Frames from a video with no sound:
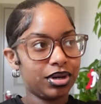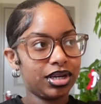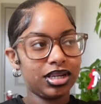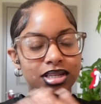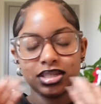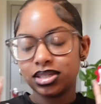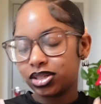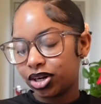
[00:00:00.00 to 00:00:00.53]

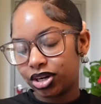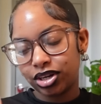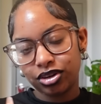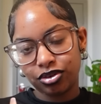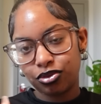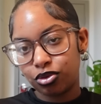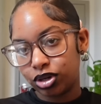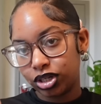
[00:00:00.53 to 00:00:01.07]
it's 30 to
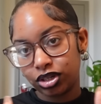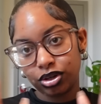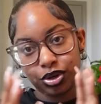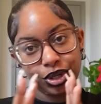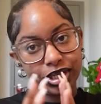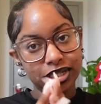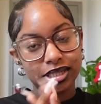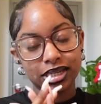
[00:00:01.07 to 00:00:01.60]
40
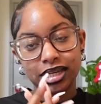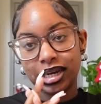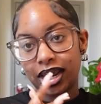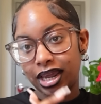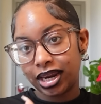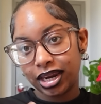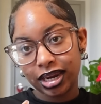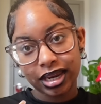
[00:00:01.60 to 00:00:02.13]
degrees a
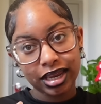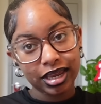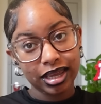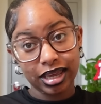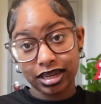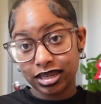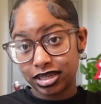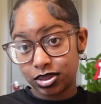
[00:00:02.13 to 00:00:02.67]
day
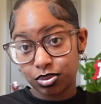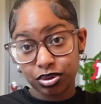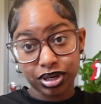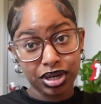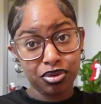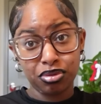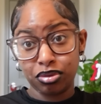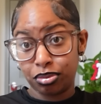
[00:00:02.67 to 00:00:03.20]
at this
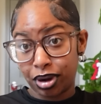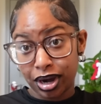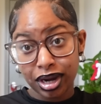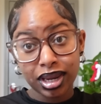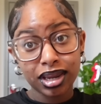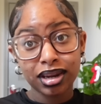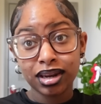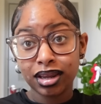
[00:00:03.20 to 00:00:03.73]
point with
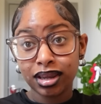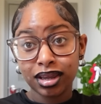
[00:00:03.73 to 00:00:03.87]
rain.